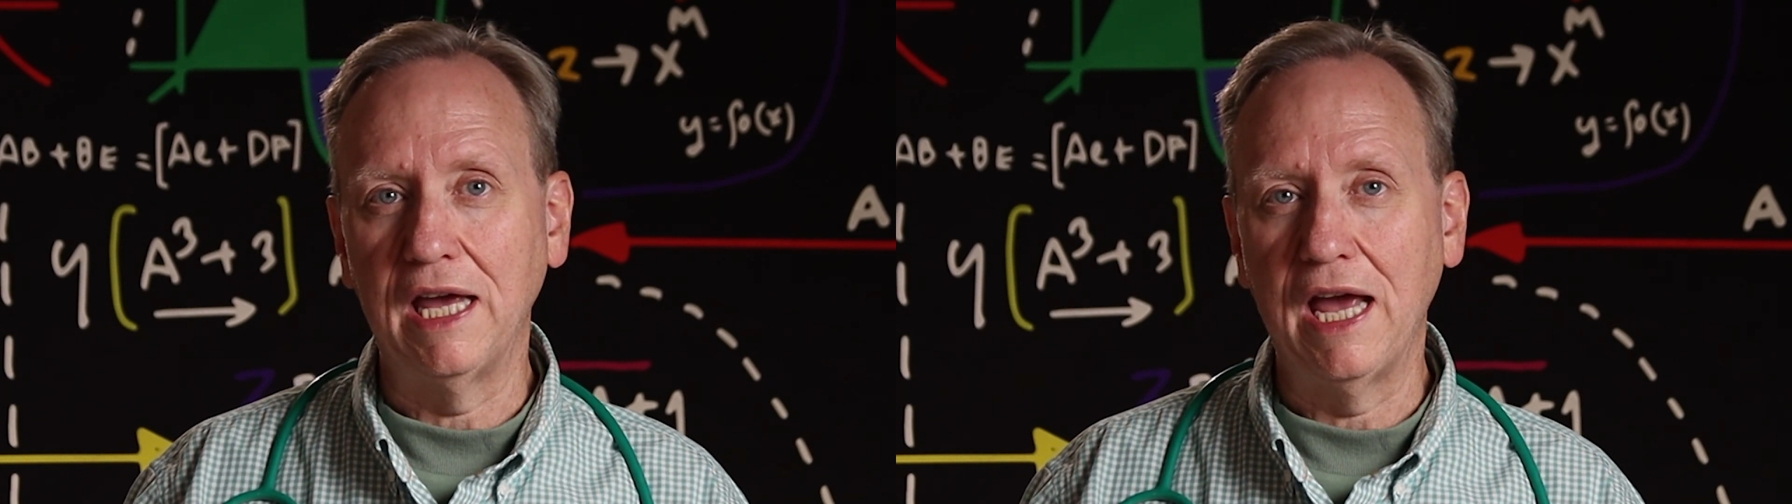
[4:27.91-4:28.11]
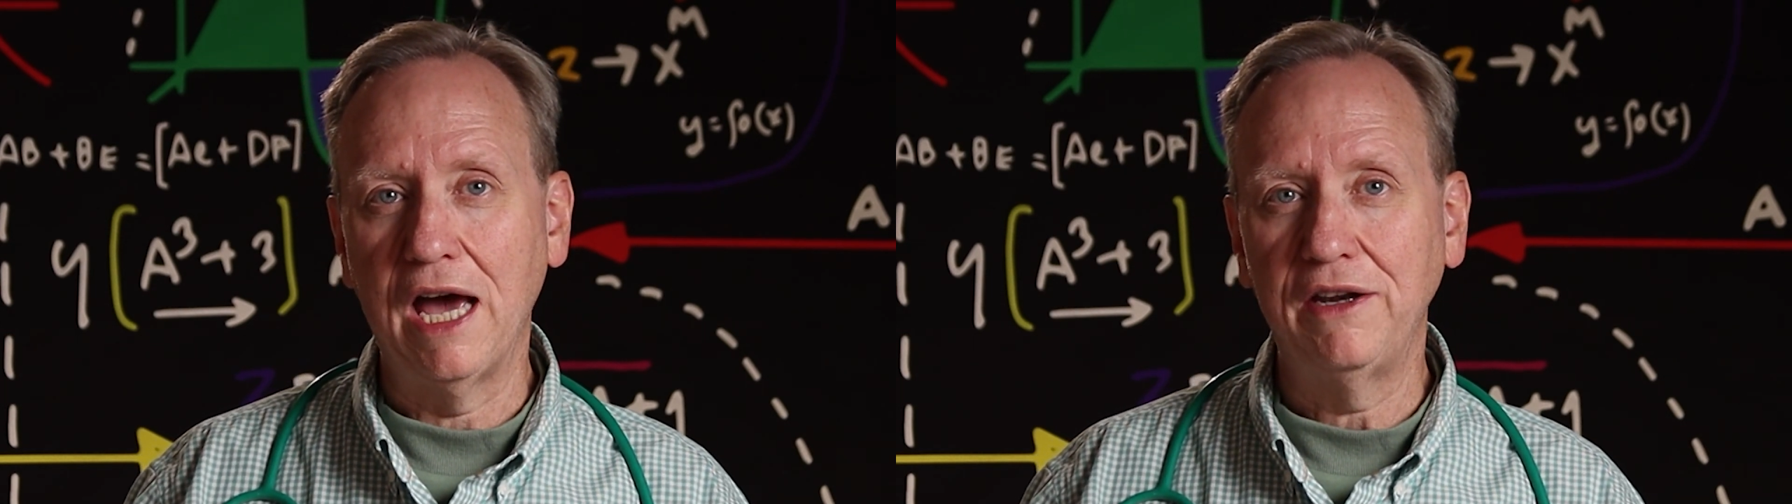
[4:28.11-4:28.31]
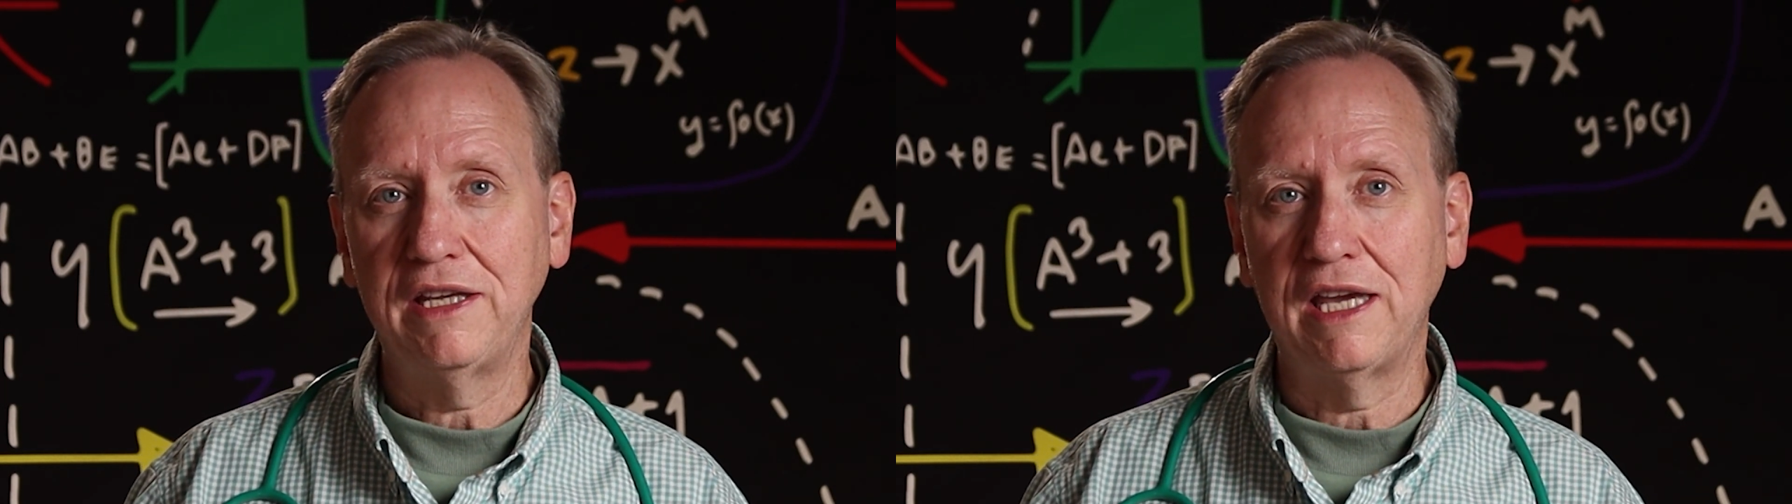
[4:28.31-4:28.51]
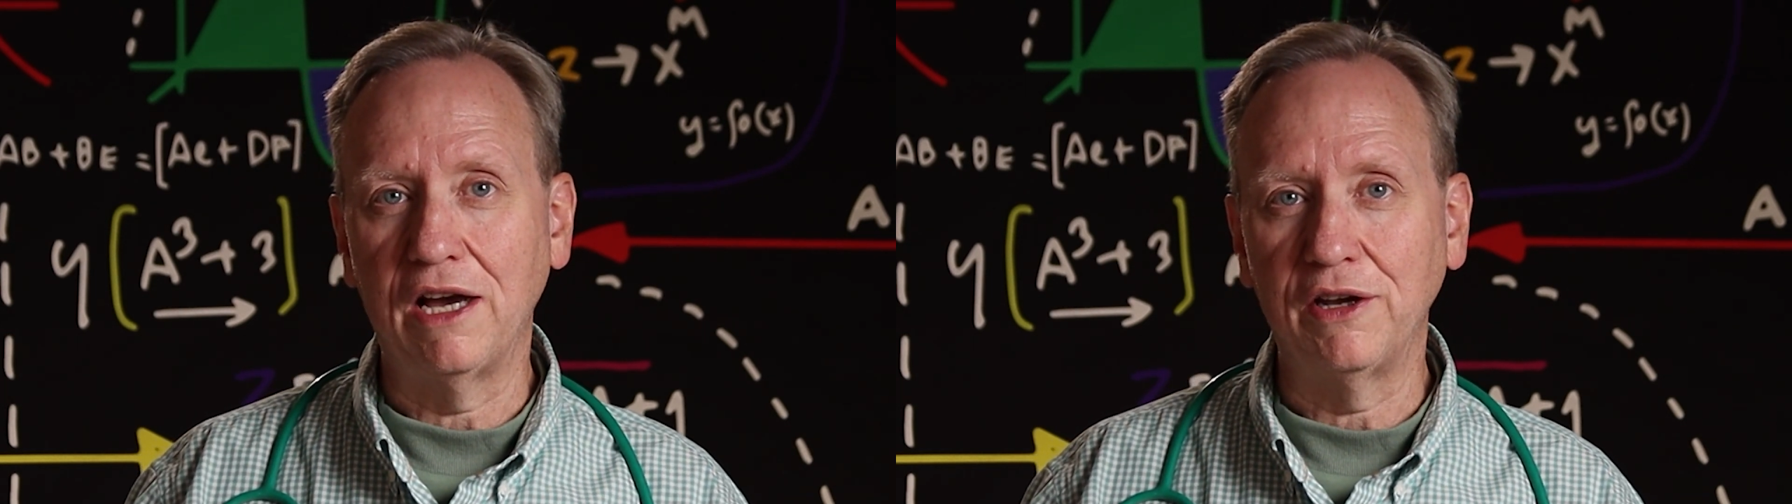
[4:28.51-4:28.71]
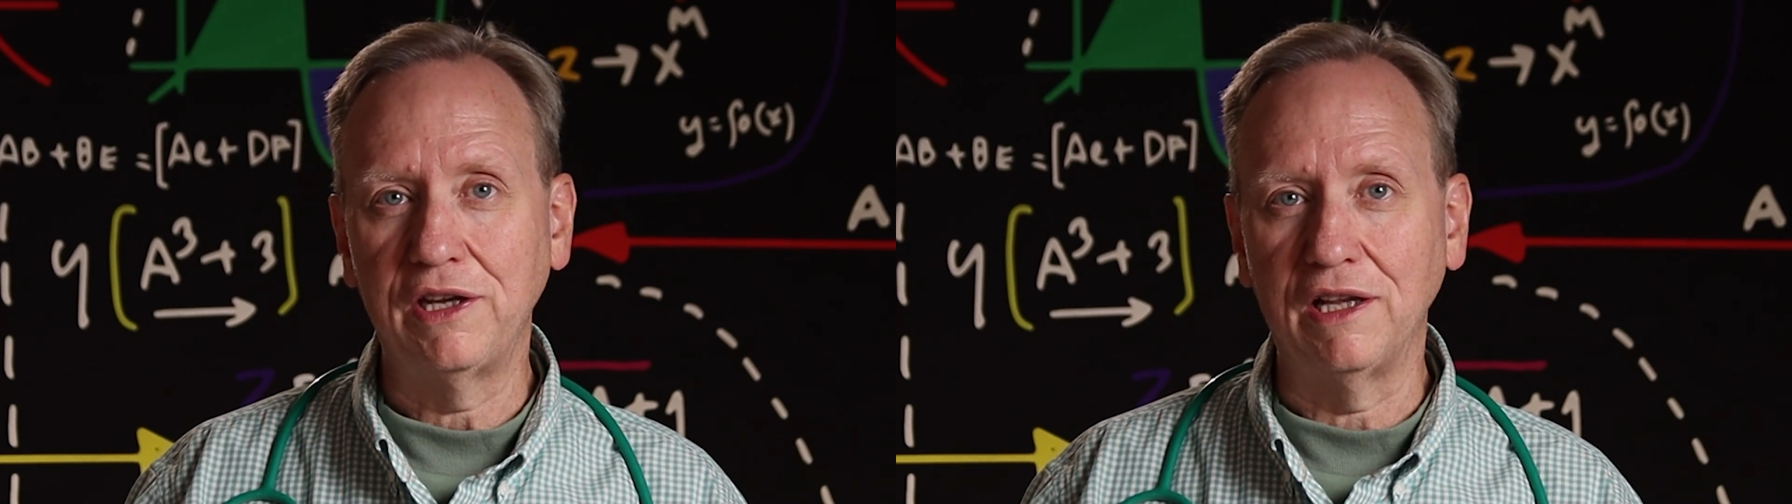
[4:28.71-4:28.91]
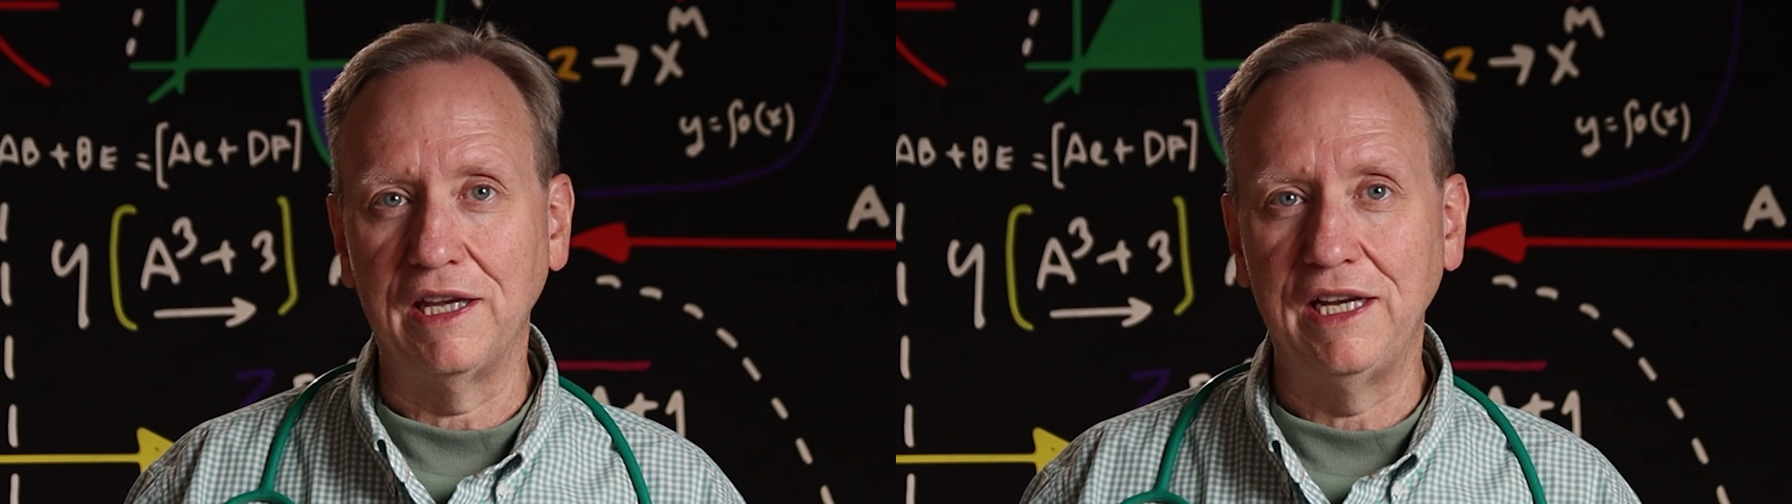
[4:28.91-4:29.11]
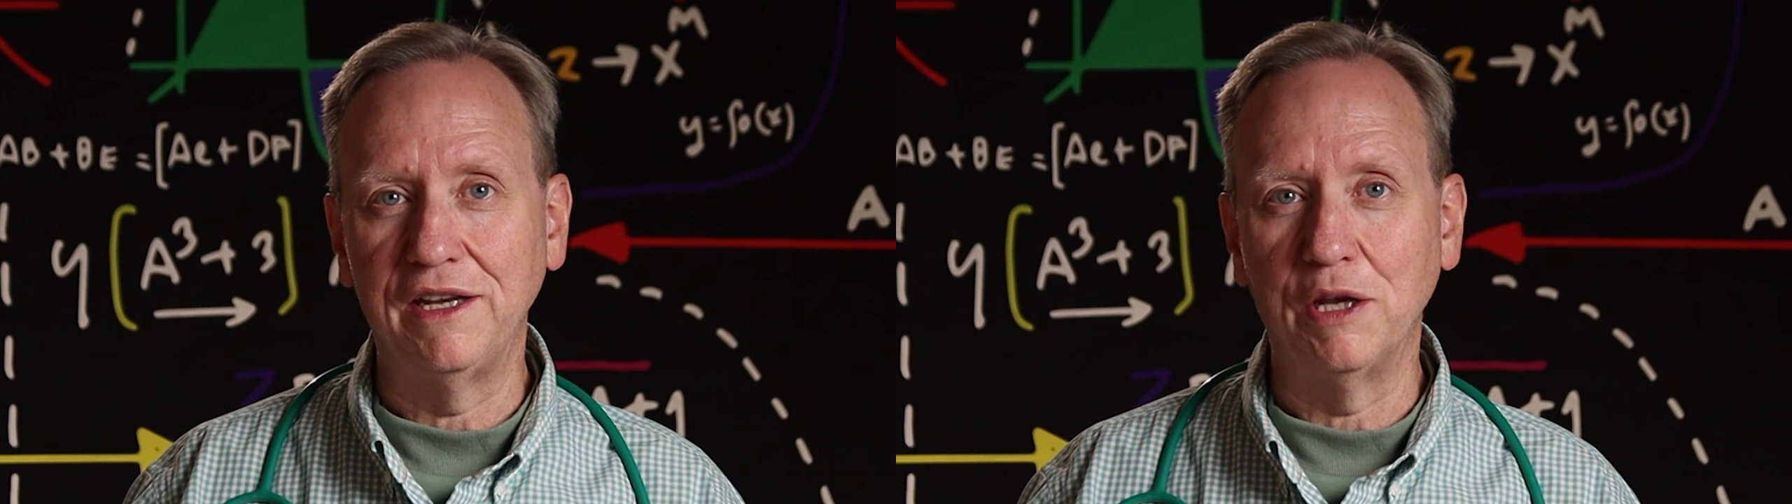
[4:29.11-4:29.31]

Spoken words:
at how to calculate